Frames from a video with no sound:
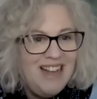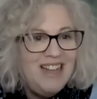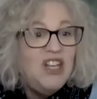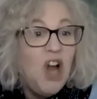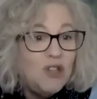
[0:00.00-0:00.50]

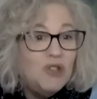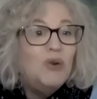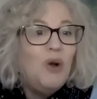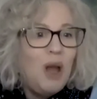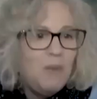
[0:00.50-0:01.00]
not to
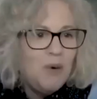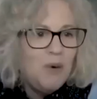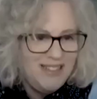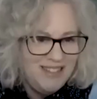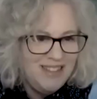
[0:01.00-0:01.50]

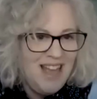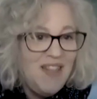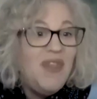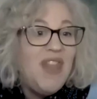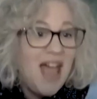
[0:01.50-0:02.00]
collaborate.
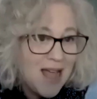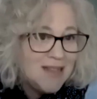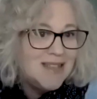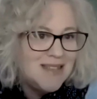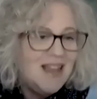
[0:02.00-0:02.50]
And
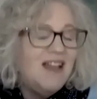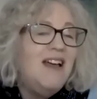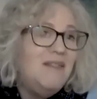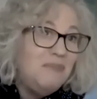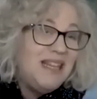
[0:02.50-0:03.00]
that's
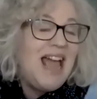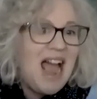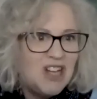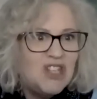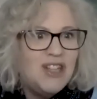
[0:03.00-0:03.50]
the
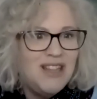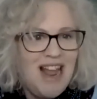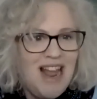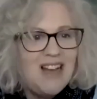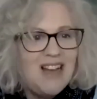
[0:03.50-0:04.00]
action that
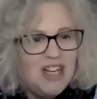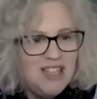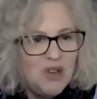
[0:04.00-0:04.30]
actually is